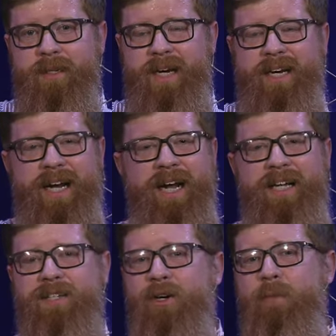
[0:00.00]
Like uh,
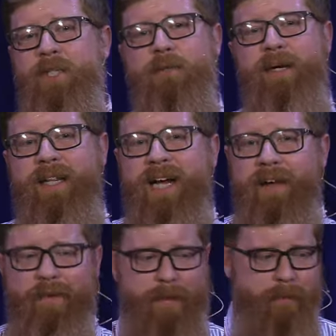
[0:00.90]
so much of my
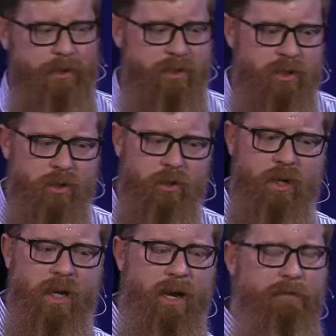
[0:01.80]
life, I pursue
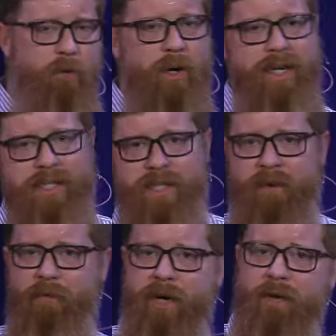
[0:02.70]
avoiding
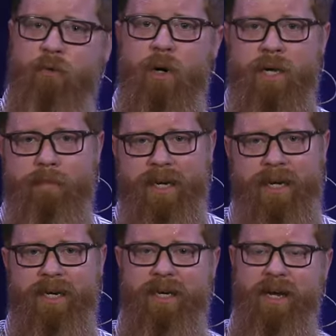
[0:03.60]
suffering, avoiding
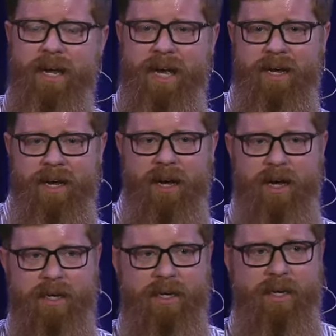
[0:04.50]
pain, and uh,
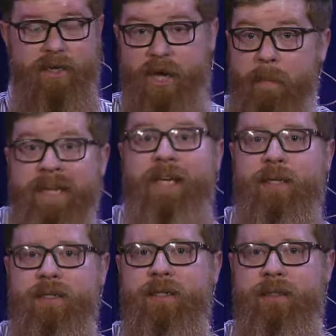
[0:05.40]
uh, numbing
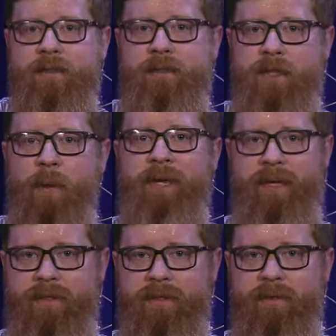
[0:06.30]
it, numbing
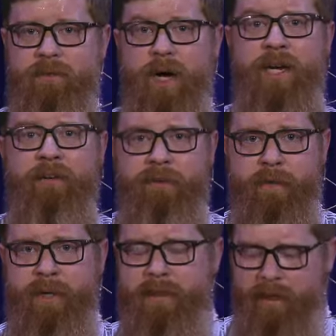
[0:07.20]
it, running
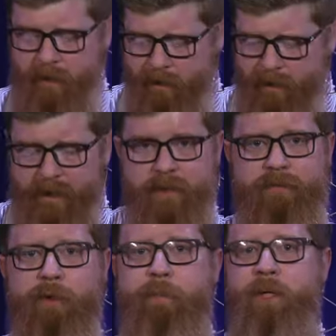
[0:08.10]
from it, uh,
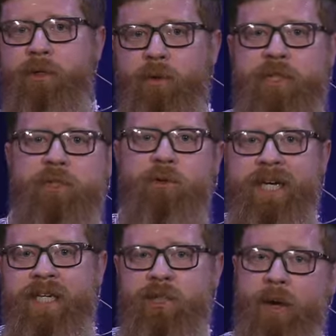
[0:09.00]
flipping through a
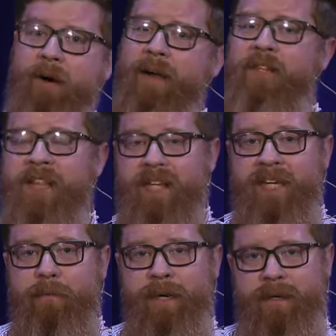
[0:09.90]
screen so I don't have to
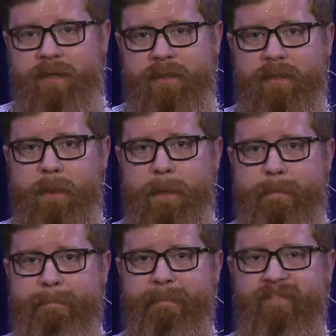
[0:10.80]
think about it,
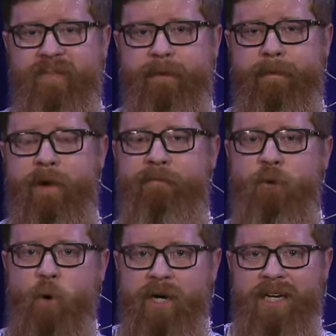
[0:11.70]

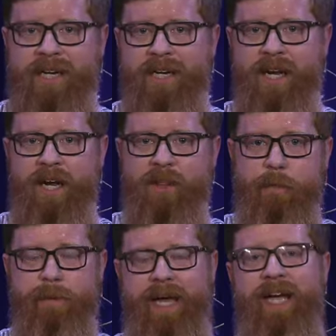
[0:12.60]
avoiding the
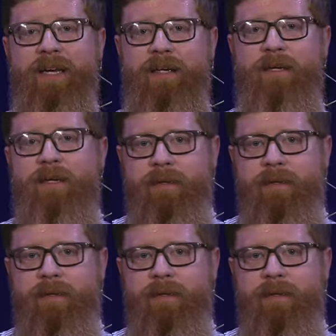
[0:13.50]
pain